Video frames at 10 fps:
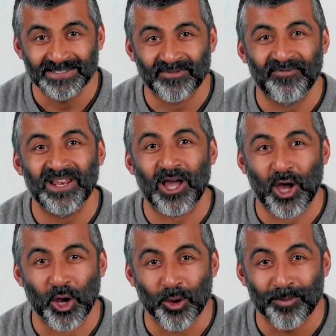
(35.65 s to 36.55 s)
to feel at
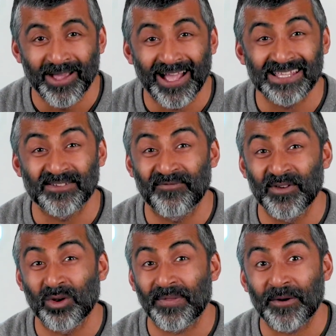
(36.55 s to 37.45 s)
home and to
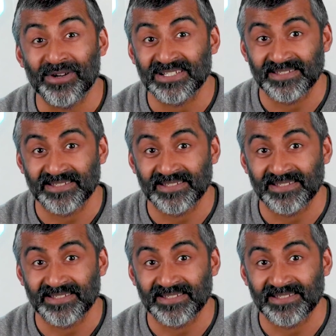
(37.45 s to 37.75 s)
feel like they're in a